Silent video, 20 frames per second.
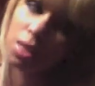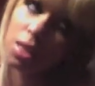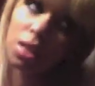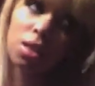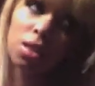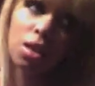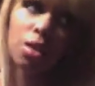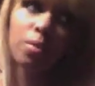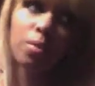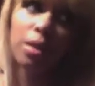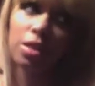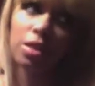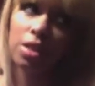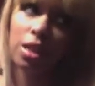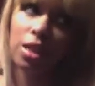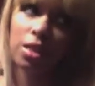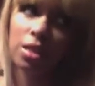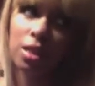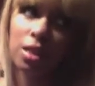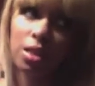I talk about
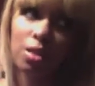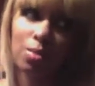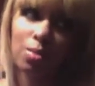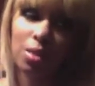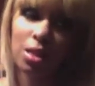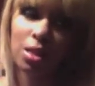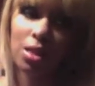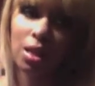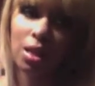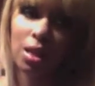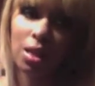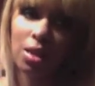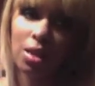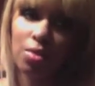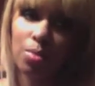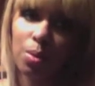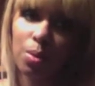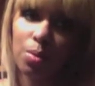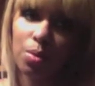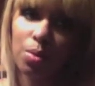John Cena, as much as I
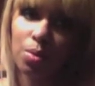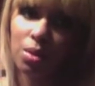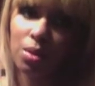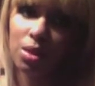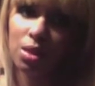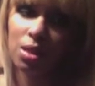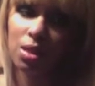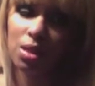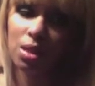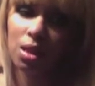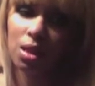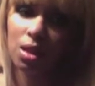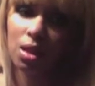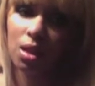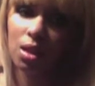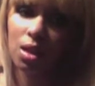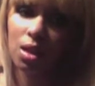give people reasons to